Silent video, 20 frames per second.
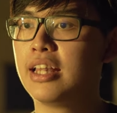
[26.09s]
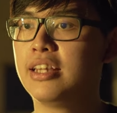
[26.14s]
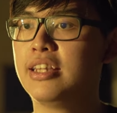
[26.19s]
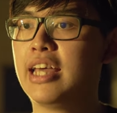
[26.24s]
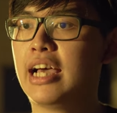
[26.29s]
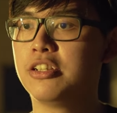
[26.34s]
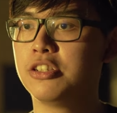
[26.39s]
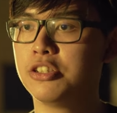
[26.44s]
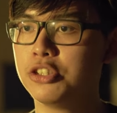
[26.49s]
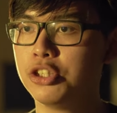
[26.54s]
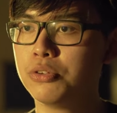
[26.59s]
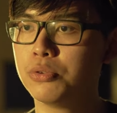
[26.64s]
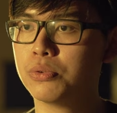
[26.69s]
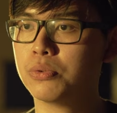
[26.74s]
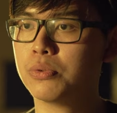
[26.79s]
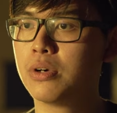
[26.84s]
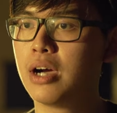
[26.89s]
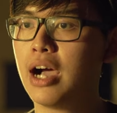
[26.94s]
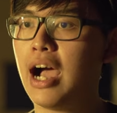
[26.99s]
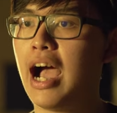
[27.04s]
That you
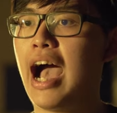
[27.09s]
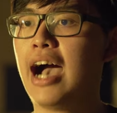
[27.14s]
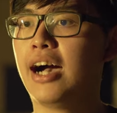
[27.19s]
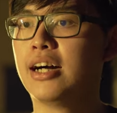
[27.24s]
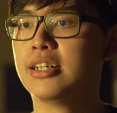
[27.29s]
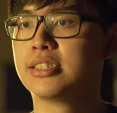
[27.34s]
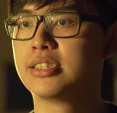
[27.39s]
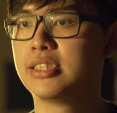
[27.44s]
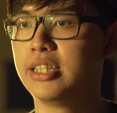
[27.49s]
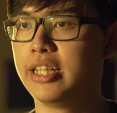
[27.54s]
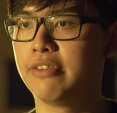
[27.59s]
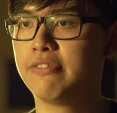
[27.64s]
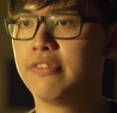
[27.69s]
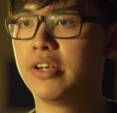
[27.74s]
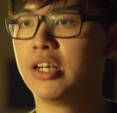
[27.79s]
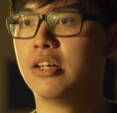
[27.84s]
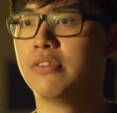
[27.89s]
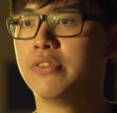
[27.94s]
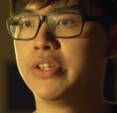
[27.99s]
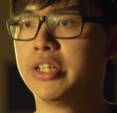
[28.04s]
are a slave,
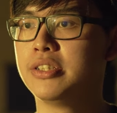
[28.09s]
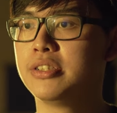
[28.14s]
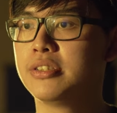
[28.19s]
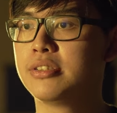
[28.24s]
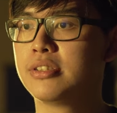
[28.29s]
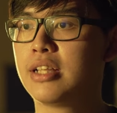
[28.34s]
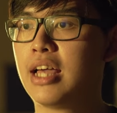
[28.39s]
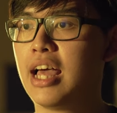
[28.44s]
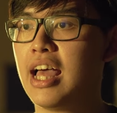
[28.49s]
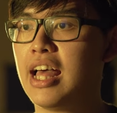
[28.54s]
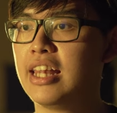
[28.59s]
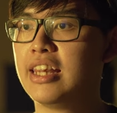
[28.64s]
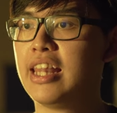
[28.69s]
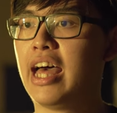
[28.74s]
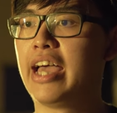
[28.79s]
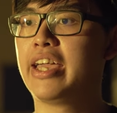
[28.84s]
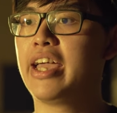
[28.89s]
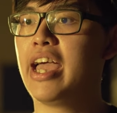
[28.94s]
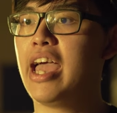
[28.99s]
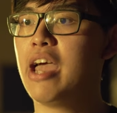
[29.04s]
Ervin.
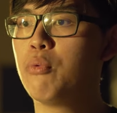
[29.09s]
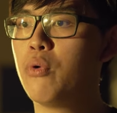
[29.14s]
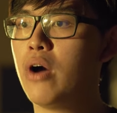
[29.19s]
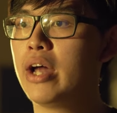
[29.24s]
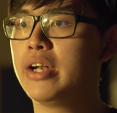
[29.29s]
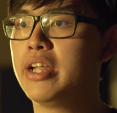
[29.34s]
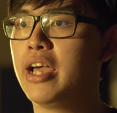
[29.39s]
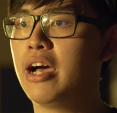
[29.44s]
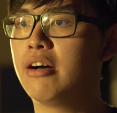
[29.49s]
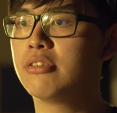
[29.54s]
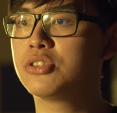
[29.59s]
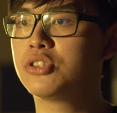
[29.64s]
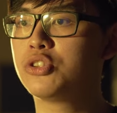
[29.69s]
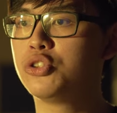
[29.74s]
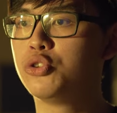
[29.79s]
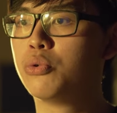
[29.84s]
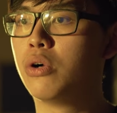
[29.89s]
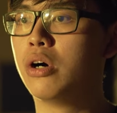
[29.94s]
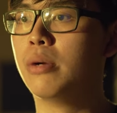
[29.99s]
Like everyone else, you